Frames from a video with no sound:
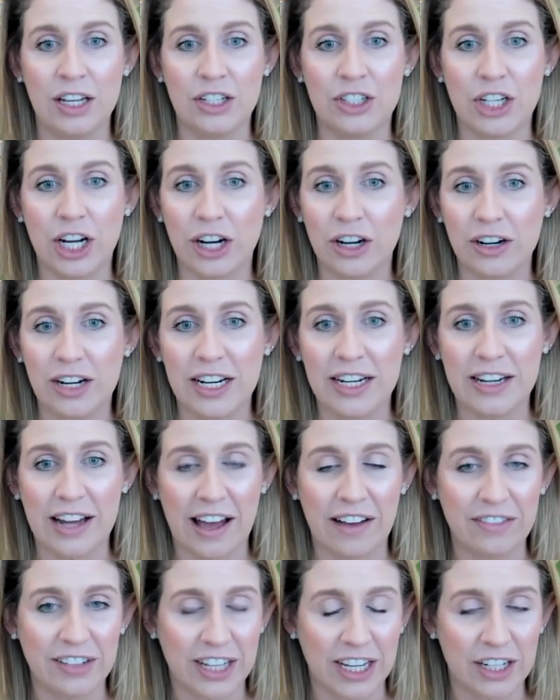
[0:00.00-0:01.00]
Charity
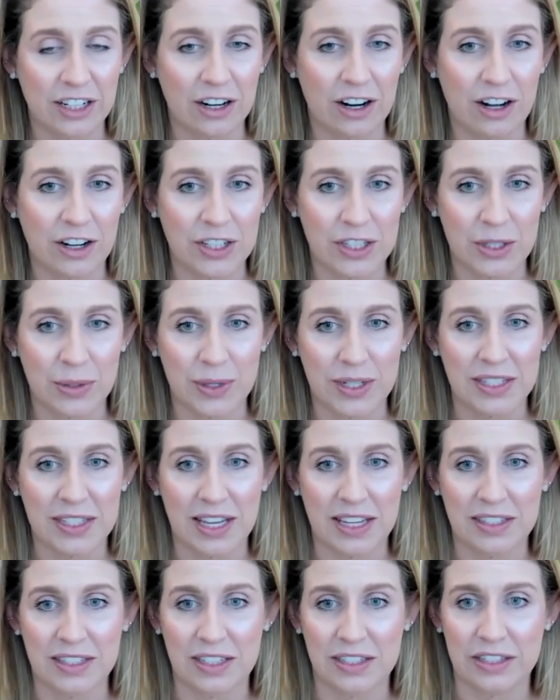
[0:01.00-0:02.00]
Navigator also
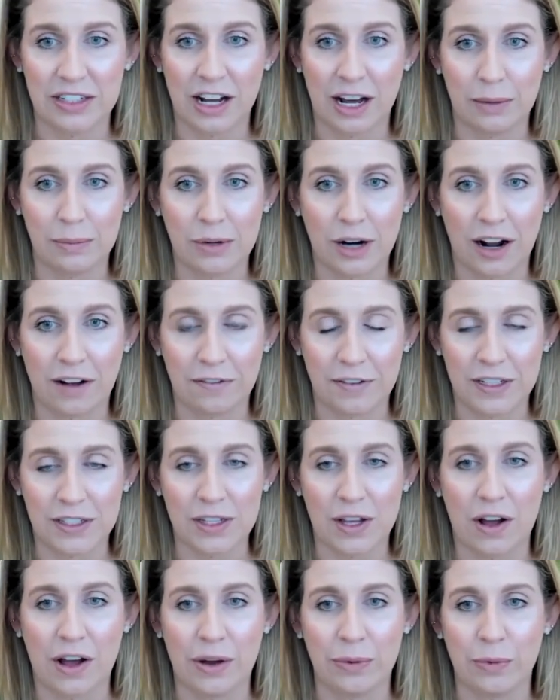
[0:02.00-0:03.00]
assesses
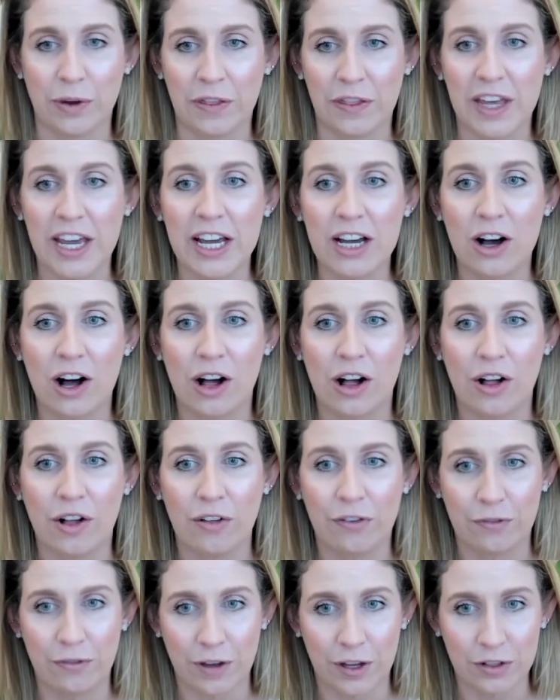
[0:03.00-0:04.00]
nonprofits on what they
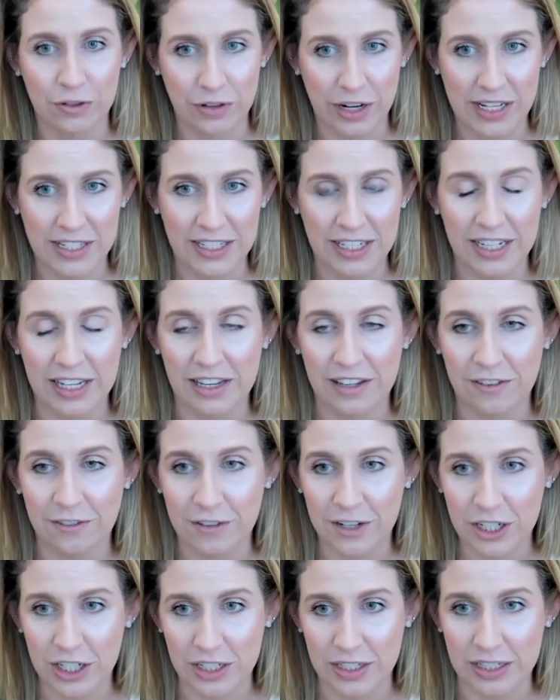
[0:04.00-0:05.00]
call fundraising
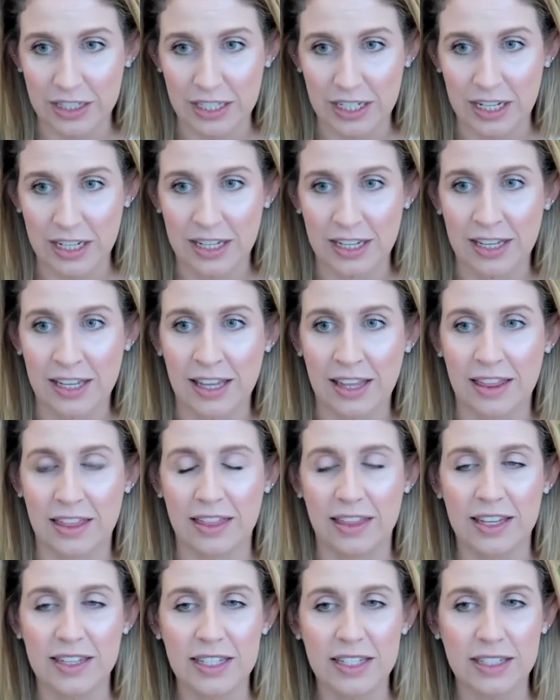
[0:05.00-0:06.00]
efficiency.
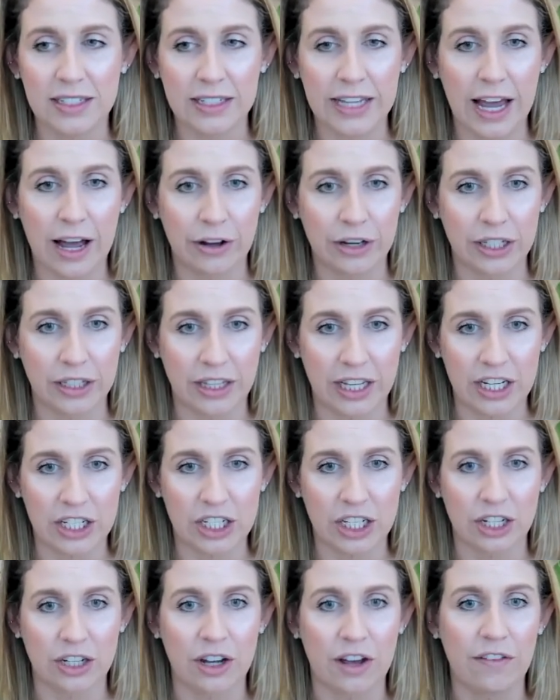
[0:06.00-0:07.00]
This is a
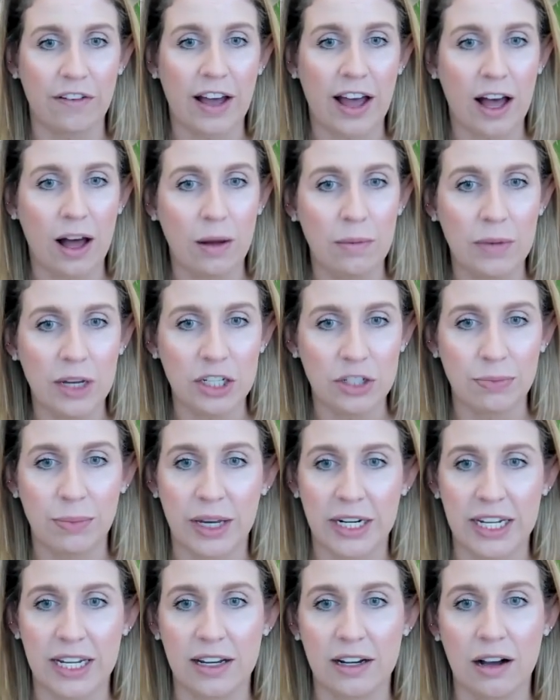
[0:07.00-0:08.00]
calculation of how much
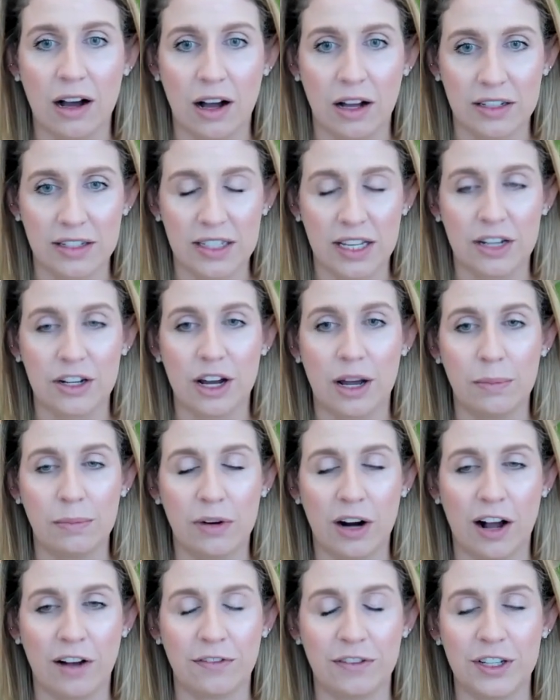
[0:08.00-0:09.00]
money it costs a
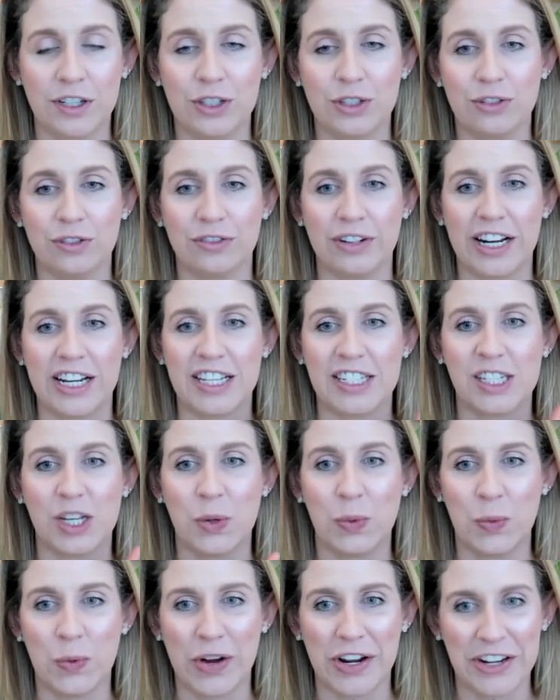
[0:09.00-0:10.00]
nonprofit to raise
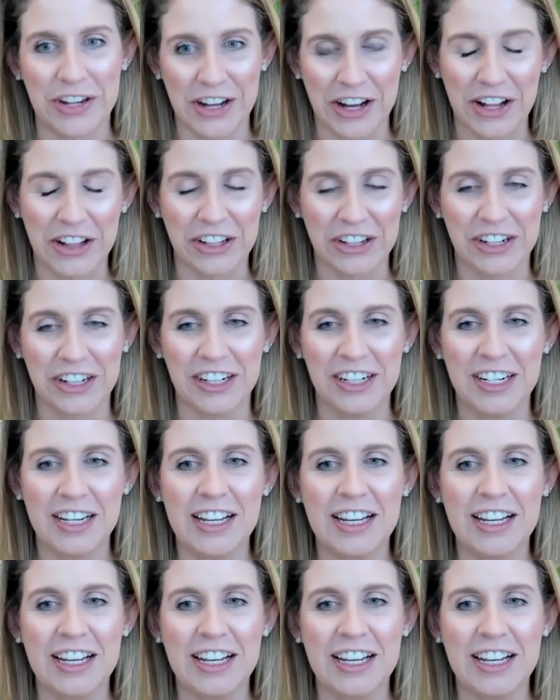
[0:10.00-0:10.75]
$1.